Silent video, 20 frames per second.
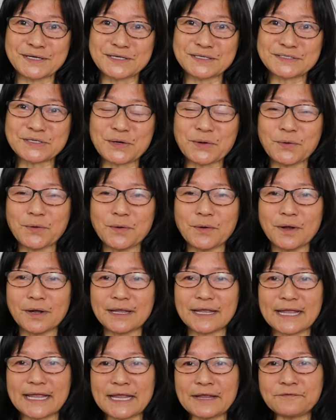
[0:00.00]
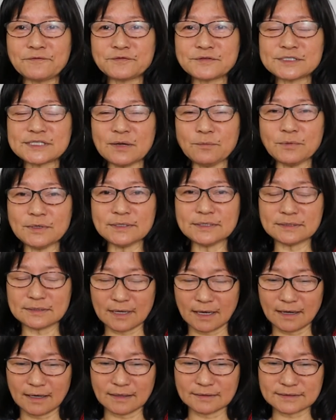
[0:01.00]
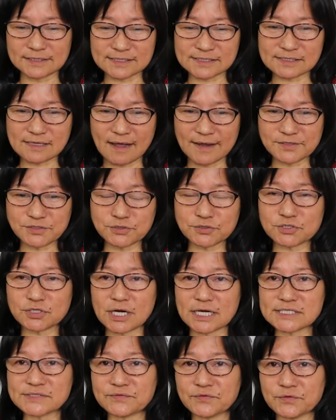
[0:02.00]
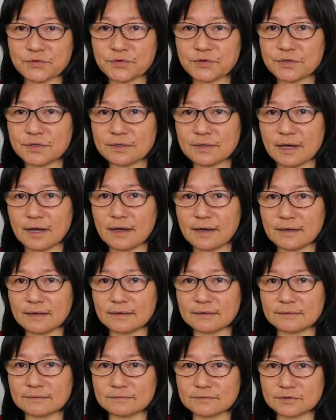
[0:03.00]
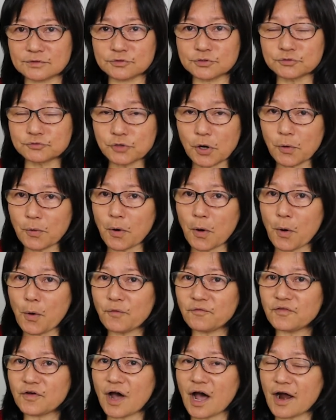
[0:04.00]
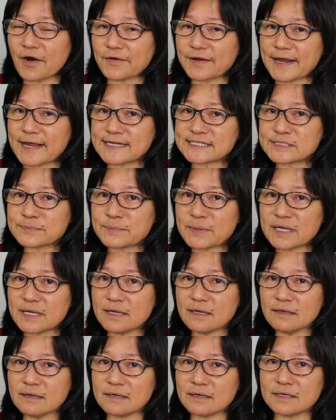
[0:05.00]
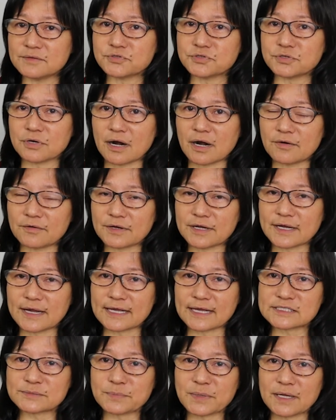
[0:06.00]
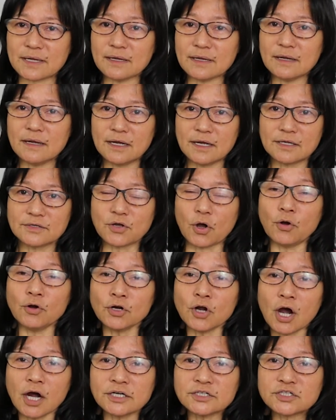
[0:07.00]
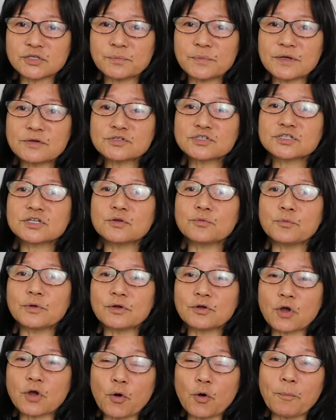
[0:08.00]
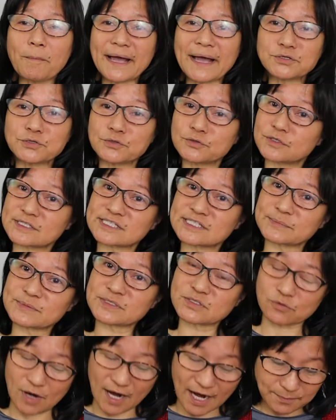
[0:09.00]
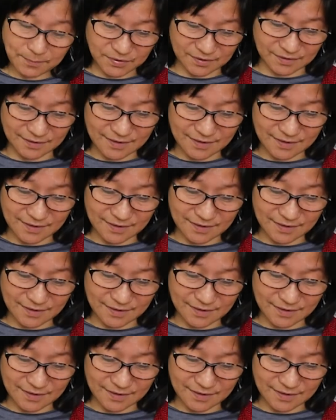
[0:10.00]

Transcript: So if someone decide to transfer, to roll over RESP into RDSP, the own contribution will go back to the subscriber.